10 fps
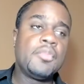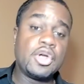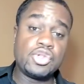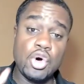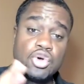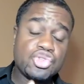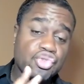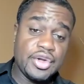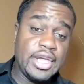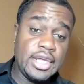But those
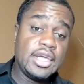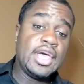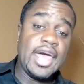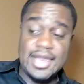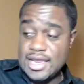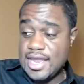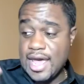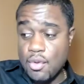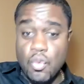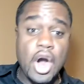three, and then
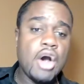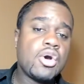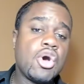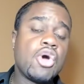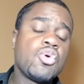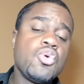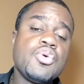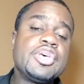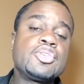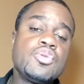that wild card
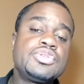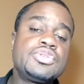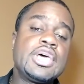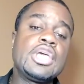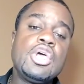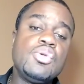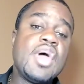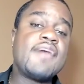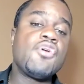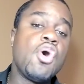who is Usyk, you
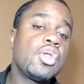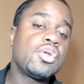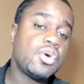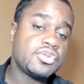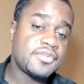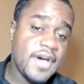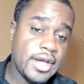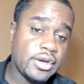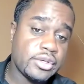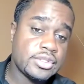have all of those
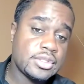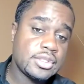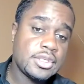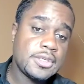fighters.